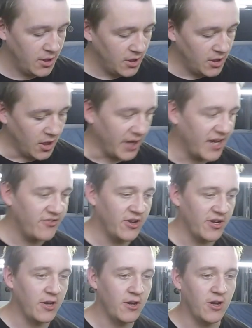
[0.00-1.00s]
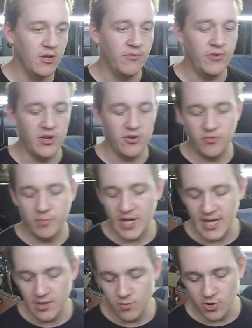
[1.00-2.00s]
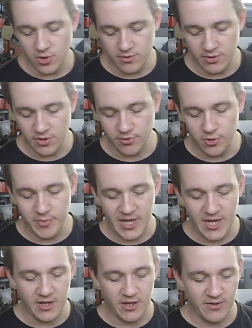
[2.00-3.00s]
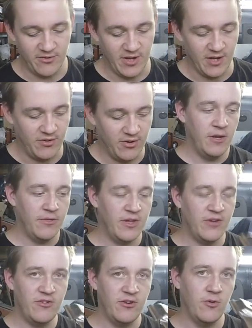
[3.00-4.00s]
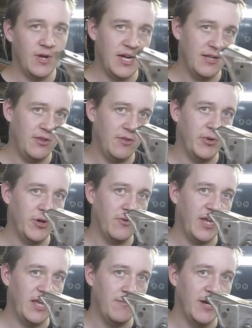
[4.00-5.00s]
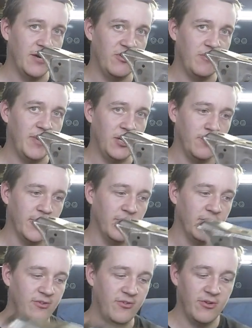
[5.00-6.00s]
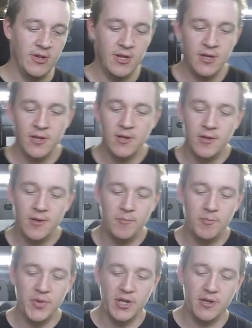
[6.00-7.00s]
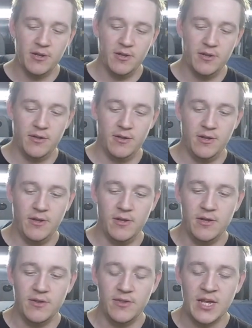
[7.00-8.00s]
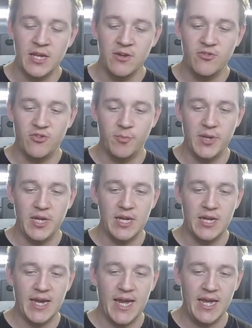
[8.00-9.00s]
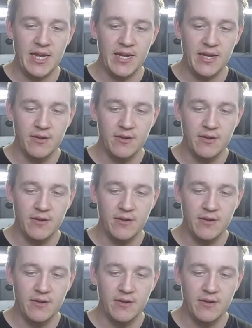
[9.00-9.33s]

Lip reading: I guess I can kind of explain what the Group A cars did. They still had the bulkhead mounted pedal box, but there used to be a